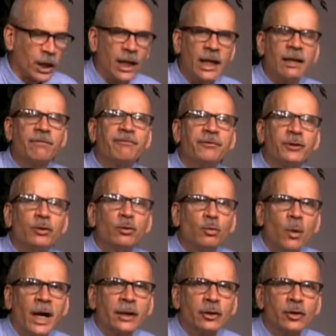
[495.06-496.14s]
If you
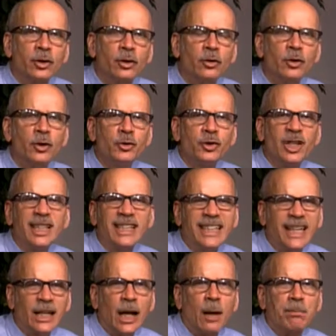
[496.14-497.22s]
want to, you can
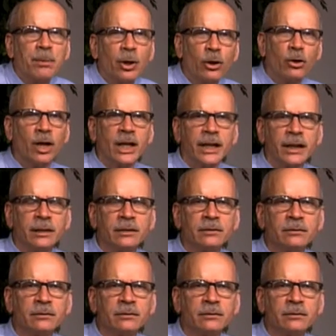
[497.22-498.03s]
get up early.